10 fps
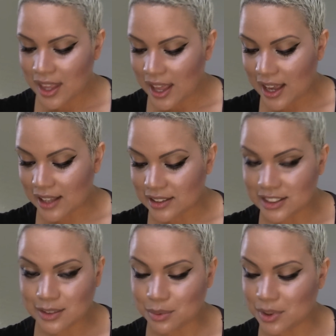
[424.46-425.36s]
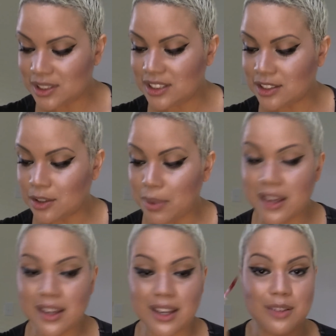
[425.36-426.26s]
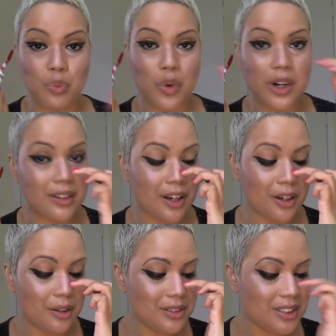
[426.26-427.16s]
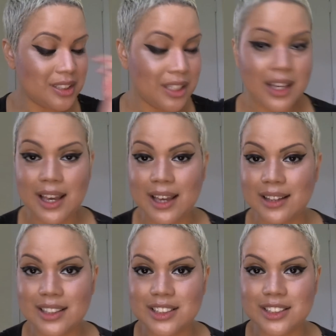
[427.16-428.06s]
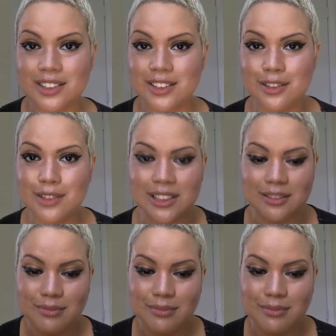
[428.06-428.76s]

and this one is opaque in one coat, and let's just do it.